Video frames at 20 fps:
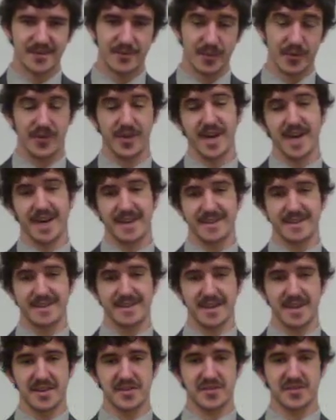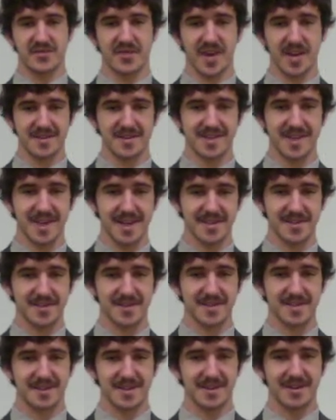Well, that is
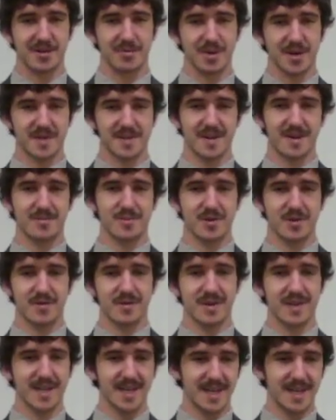fantastic to hear because I'm sure that